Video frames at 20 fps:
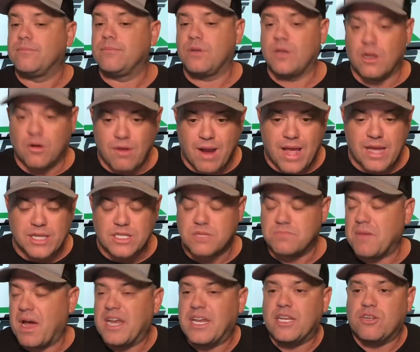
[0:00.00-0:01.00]
Congrats.
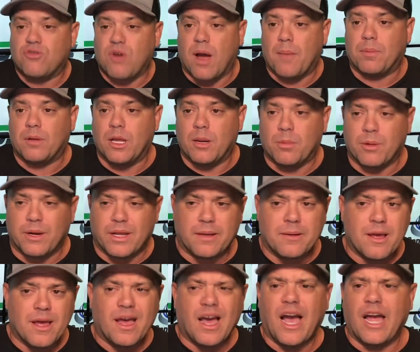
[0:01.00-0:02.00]
I did drop Liberty.
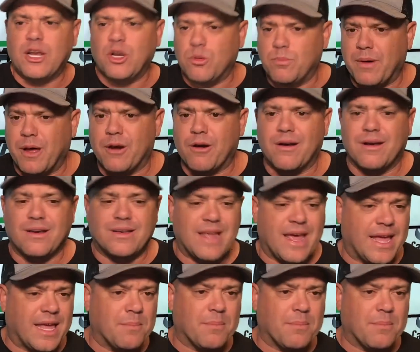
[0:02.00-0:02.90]
I knew better to take it,